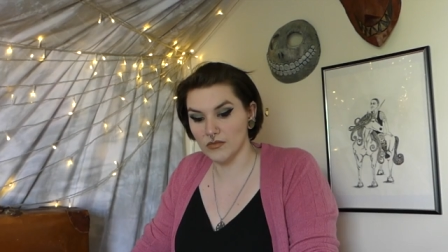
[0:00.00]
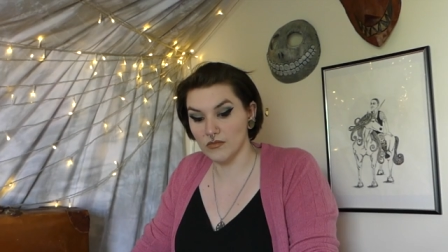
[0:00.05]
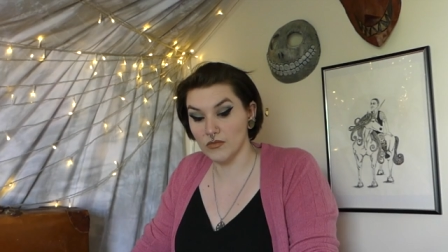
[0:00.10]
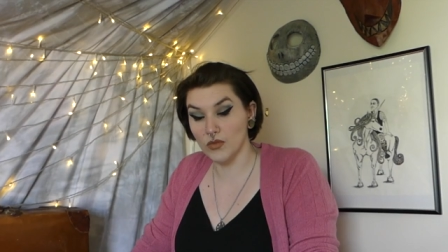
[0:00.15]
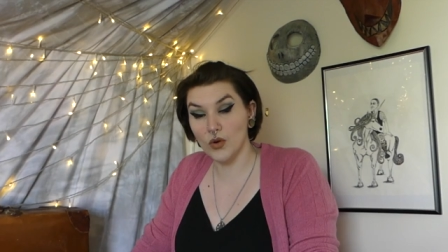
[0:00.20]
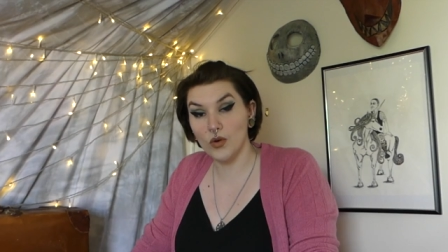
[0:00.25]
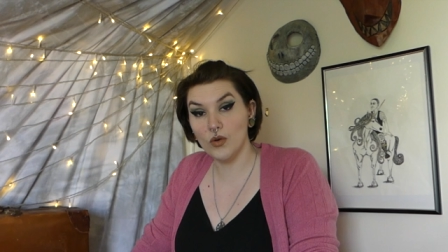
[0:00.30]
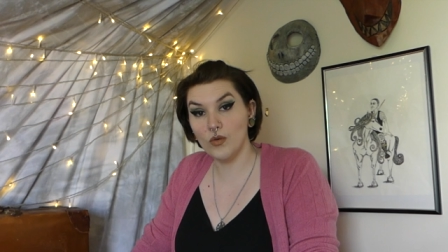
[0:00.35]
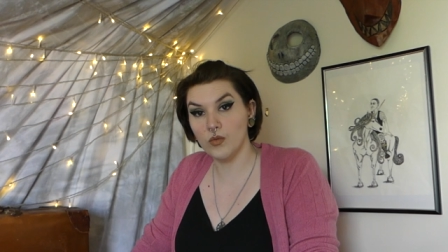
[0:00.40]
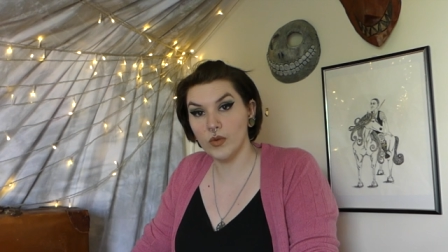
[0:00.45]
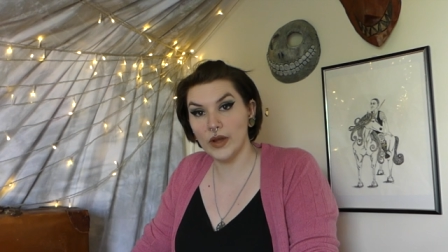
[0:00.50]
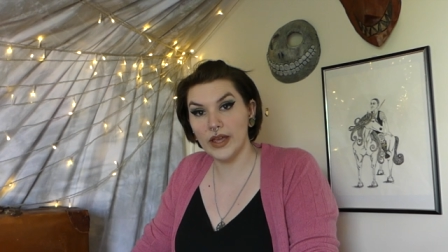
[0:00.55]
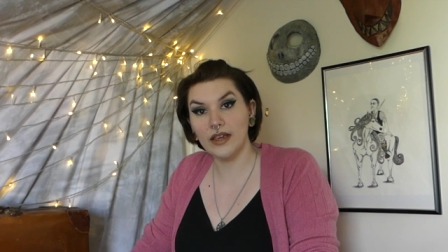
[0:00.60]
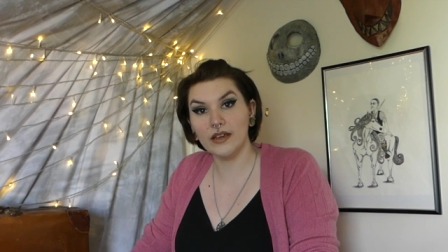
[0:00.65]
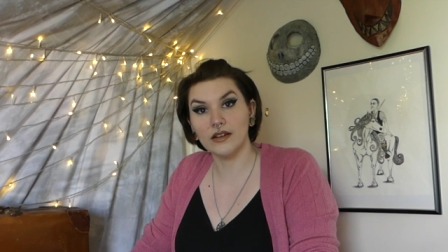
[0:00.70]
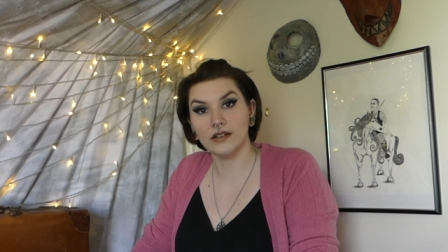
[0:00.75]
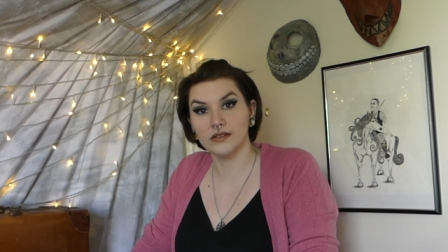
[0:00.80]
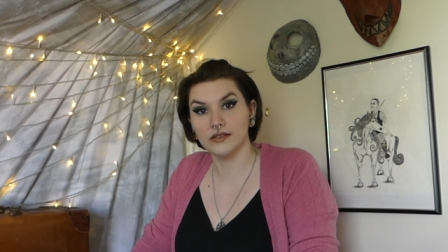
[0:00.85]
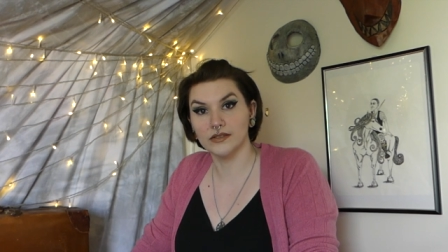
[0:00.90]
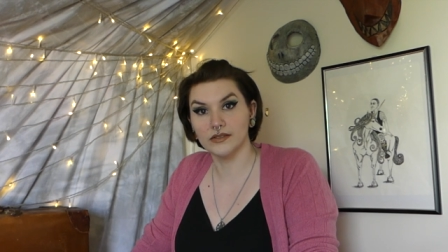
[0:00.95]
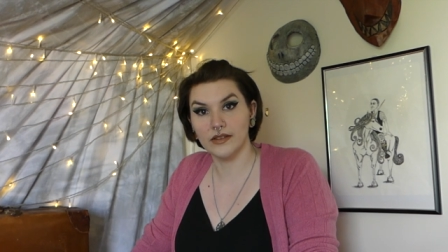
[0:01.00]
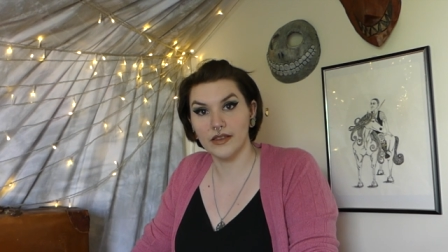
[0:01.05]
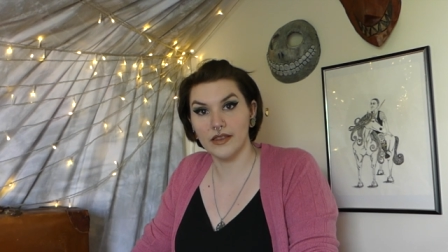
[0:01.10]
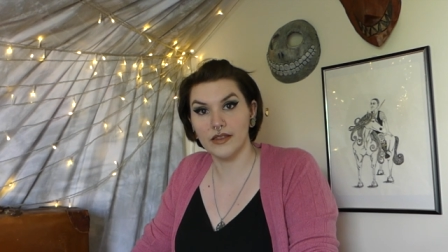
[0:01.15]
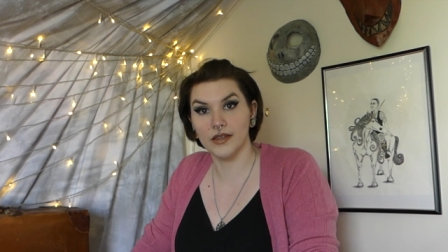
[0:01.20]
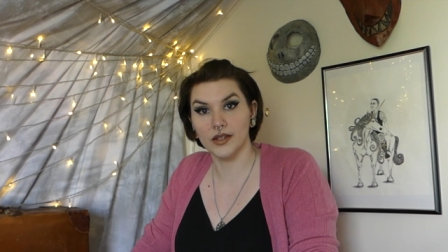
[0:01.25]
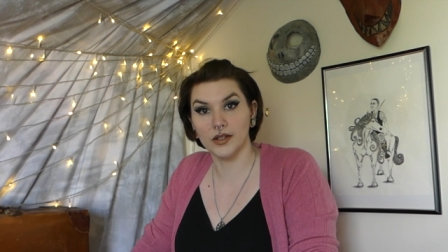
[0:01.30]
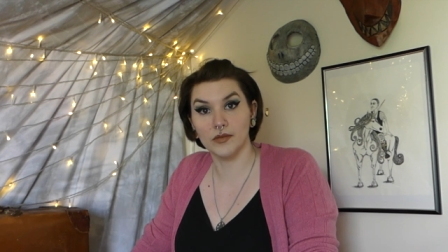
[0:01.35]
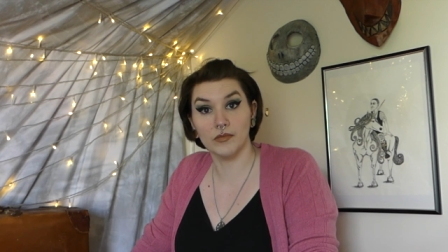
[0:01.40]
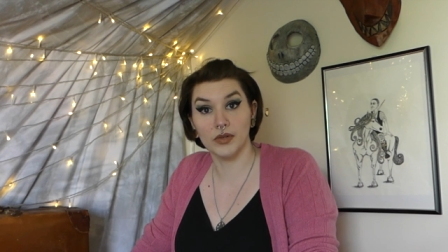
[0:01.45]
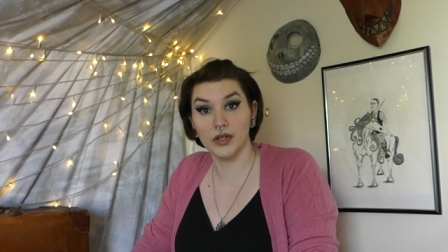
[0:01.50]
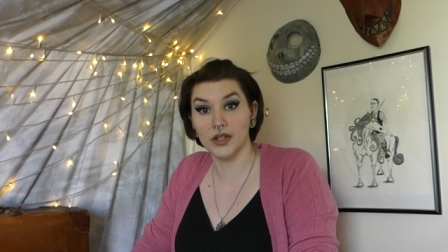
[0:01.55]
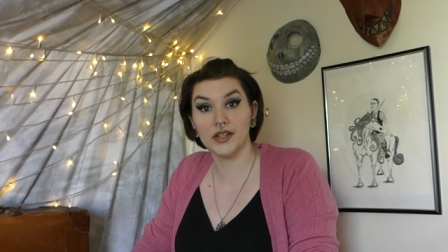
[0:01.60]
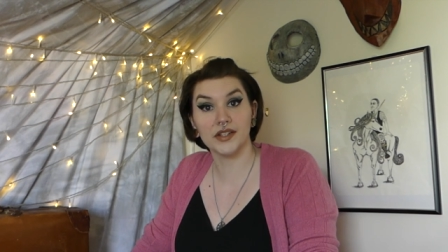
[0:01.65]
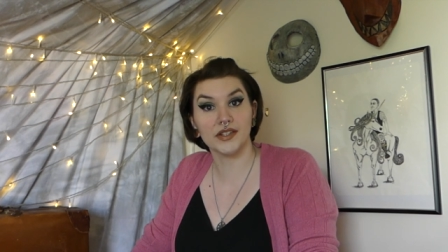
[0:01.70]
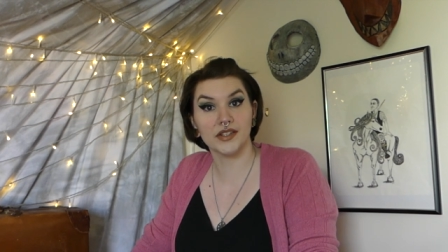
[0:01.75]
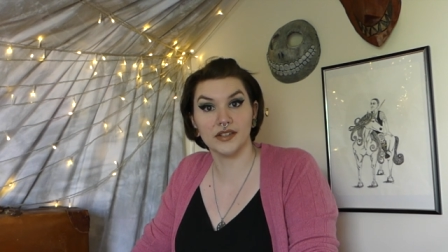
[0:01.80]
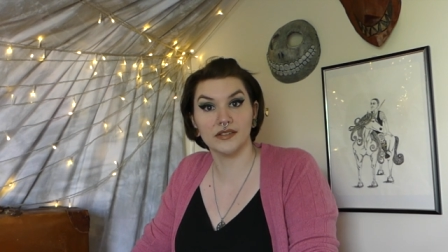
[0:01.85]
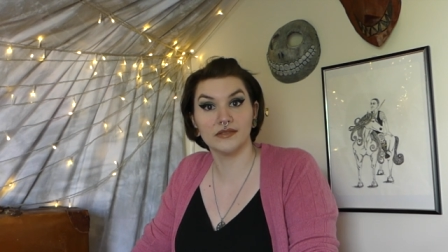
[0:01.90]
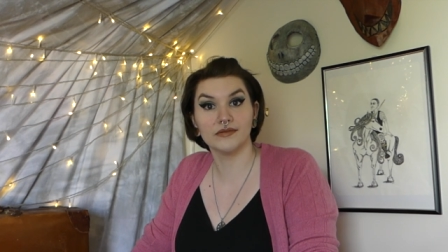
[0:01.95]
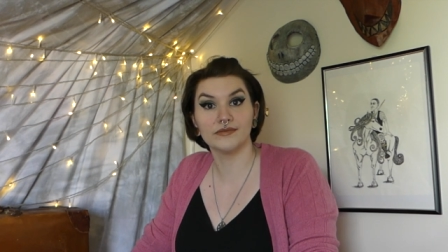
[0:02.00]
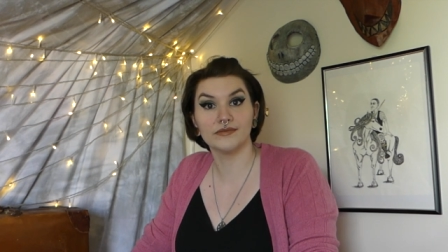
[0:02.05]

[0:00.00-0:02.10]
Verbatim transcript: more wing than person,